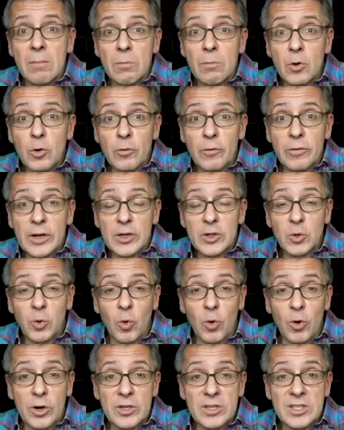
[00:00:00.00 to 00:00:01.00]
moving
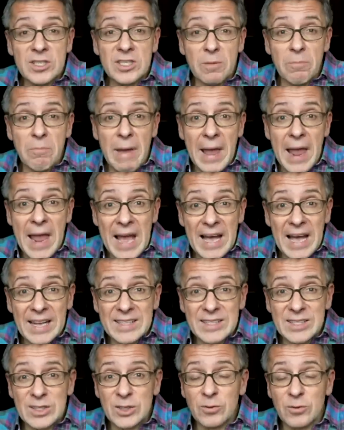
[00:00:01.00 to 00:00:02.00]
towards
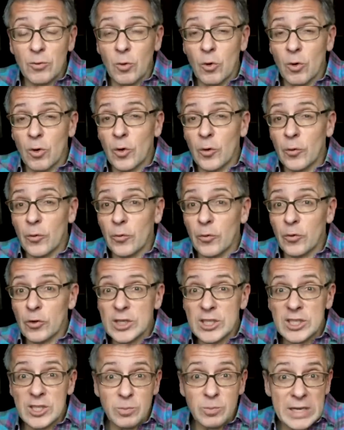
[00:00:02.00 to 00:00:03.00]
demands for
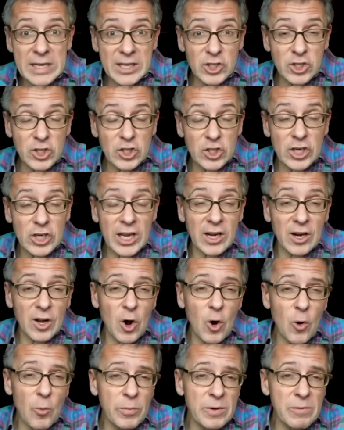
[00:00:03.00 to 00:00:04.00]
free speech and
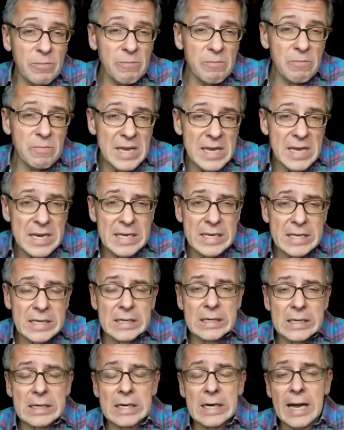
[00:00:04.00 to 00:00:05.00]
open
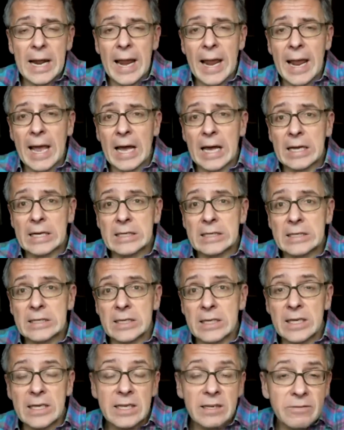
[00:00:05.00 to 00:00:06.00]
media
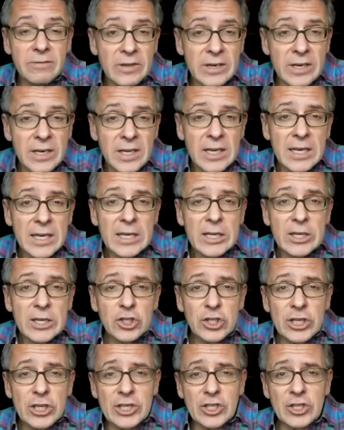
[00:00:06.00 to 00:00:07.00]
and even
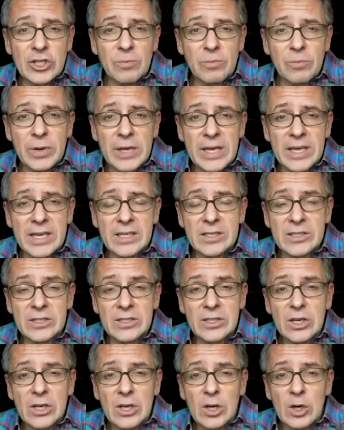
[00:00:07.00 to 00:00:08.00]
Xi
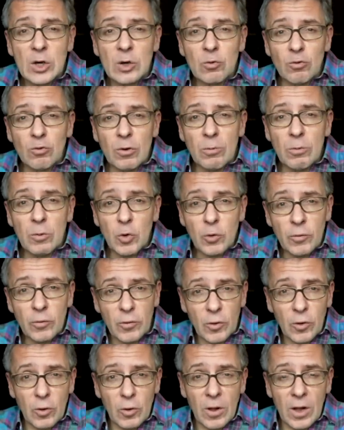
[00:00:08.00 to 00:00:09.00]
Jinping's
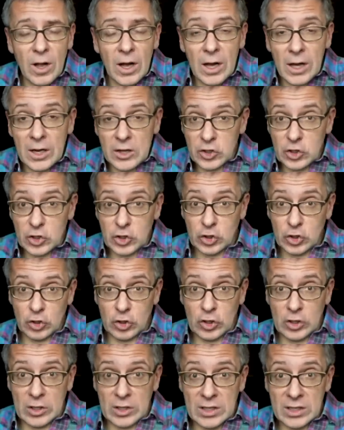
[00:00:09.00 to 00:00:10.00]
removal,
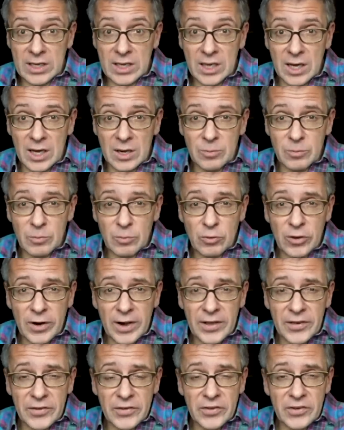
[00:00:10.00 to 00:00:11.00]
certainly
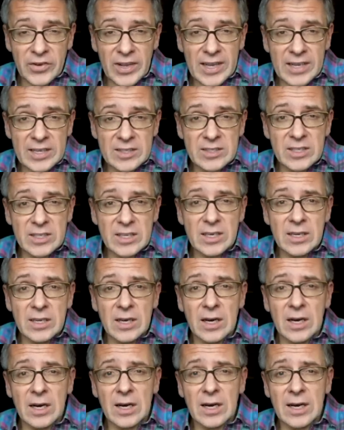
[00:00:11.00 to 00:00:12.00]

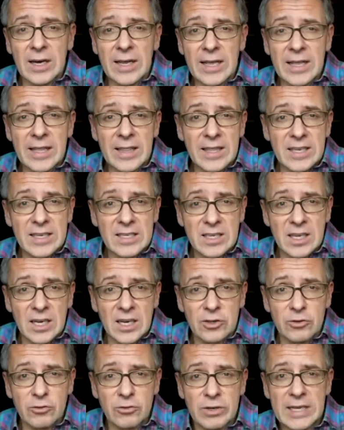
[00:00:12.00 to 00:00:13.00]
unprecedented in this
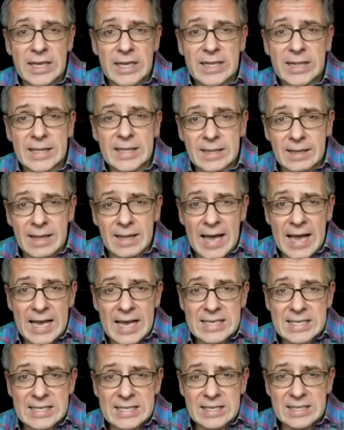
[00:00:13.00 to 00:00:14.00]
country in the
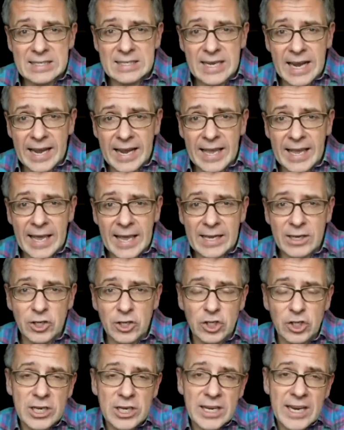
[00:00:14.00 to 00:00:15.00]
last decade.
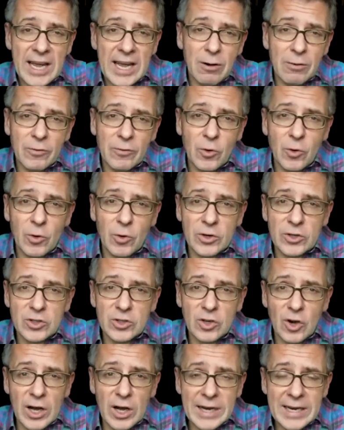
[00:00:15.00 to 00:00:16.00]
Xi now, of
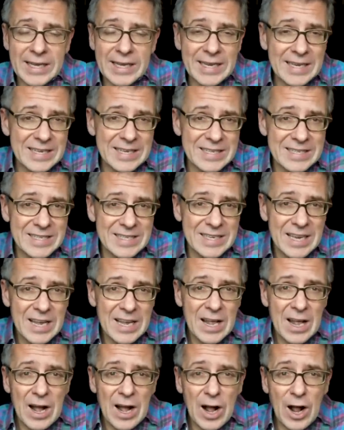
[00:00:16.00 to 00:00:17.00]
course, on his
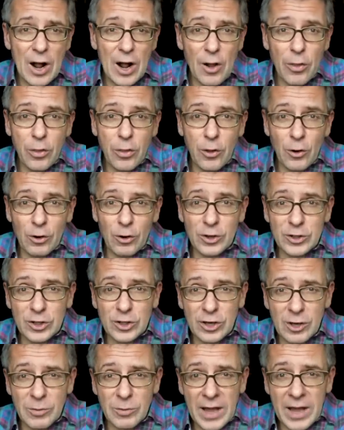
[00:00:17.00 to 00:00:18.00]
third
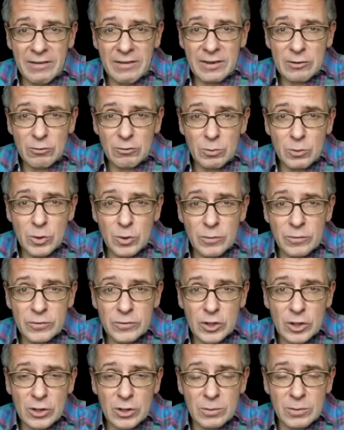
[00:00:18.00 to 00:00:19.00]
term, having
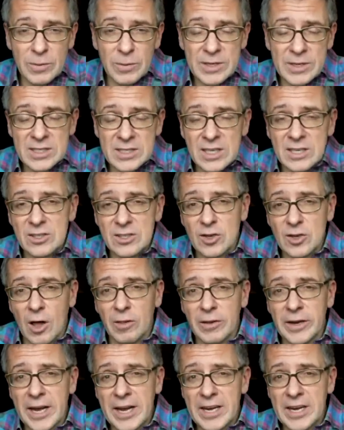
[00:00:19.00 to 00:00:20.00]
removed term limits,
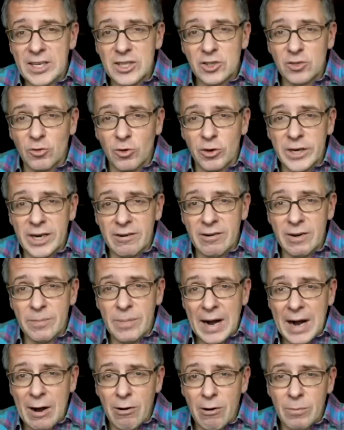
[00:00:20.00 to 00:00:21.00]
consolidated extraordinary
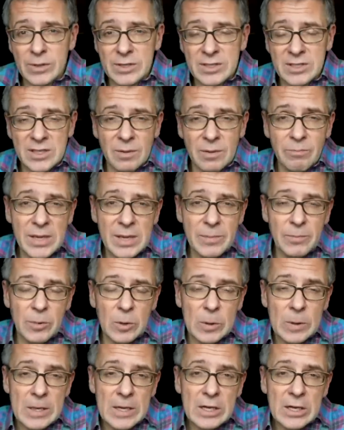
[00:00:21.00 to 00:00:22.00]
power, but some
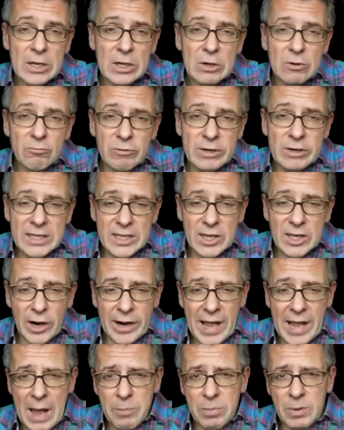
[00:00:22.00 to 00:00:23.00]
people really
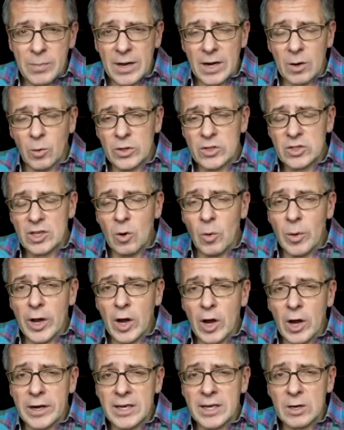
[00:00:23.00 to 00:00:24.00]
unhappy about it. What's
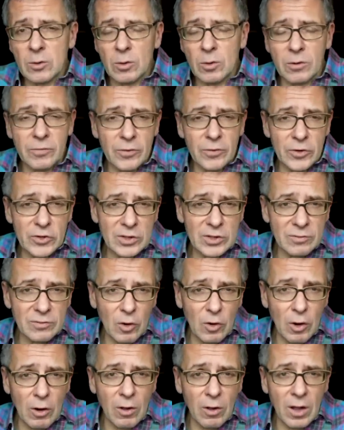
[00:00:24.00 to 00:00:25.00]
going on here? Well, first of
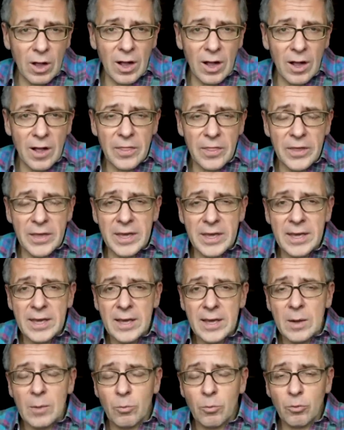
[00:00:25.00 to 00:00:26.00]
all,
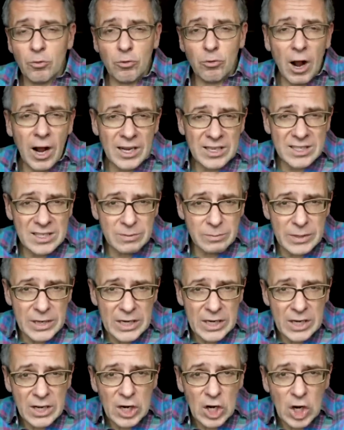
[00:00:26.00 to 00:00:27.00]
the
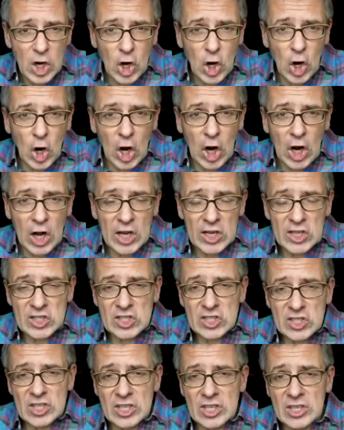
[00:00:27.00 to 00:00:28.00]
proximate
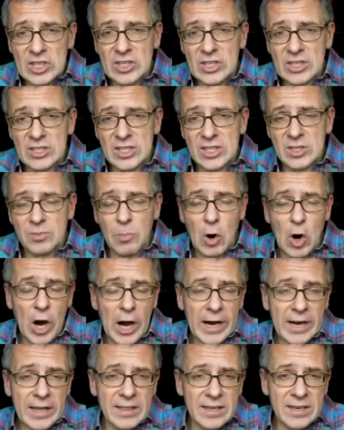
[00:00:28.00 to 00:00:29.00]
cause, the
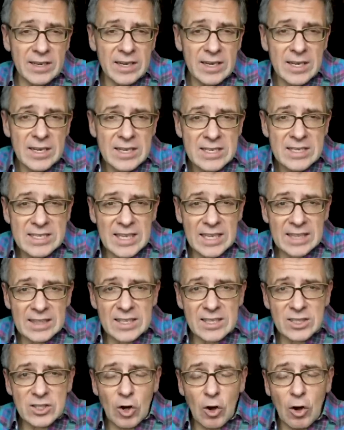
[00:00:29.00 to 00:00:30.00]
spark that set
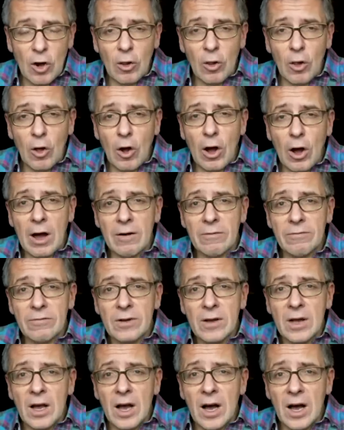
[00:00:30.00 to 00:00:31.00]
this all
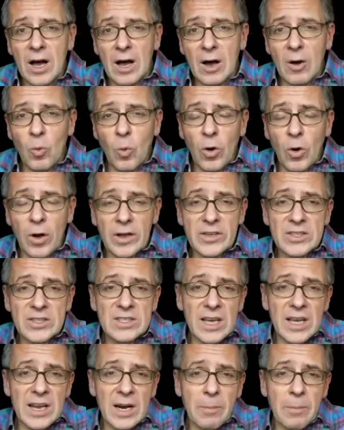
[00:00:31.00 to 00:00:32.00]
off, was an